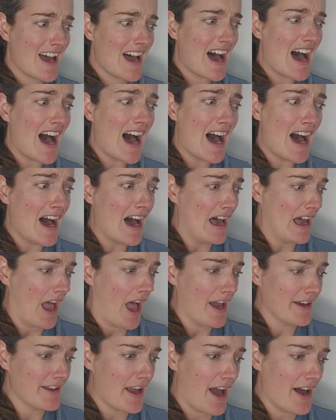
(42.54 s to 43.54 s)
I
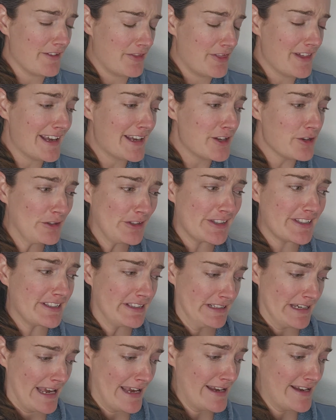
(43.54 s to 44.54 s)
think your
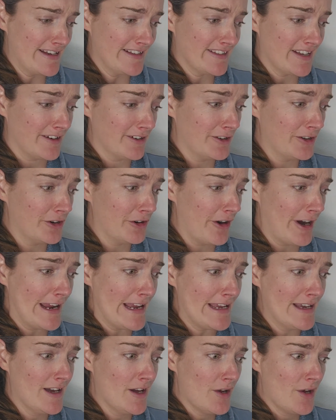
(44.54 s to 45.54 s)
snake's
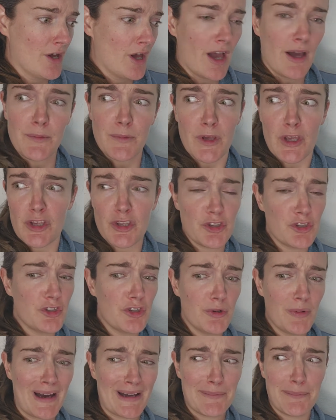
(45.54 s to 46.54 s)
hungry. You
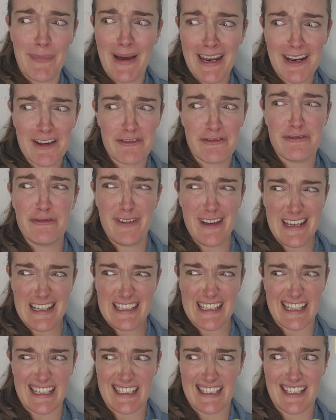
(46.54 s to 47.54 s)
had better feed
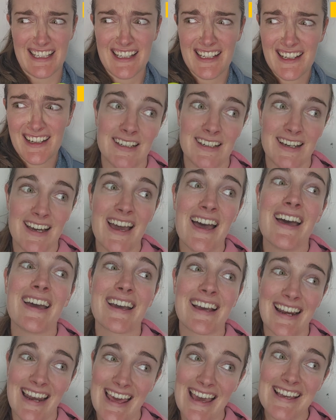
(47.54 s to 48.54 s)
it.
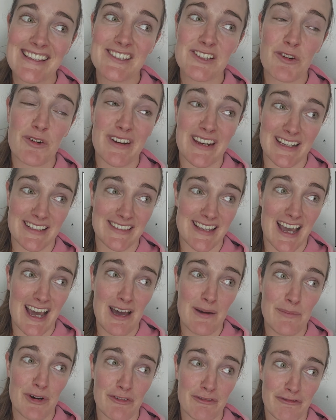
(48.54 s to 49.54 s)
Claire's got an exam
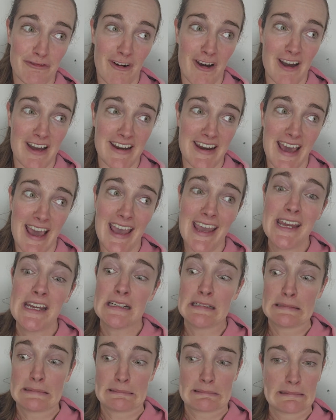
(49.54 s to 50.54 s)
on Friday.
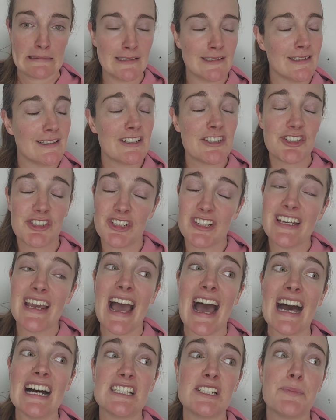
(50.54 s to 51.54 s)
She
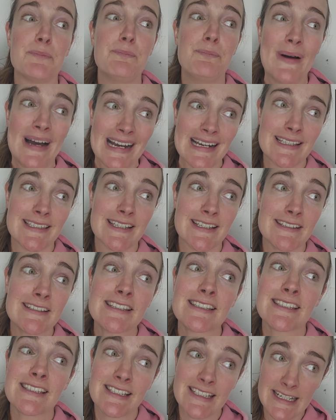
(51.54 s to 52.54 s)
had better
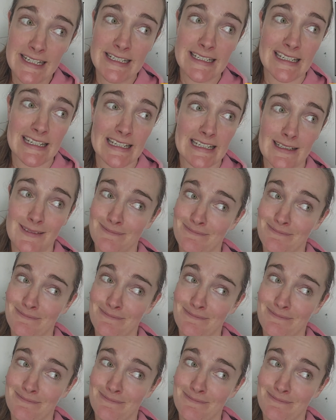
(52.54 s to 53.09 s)
study.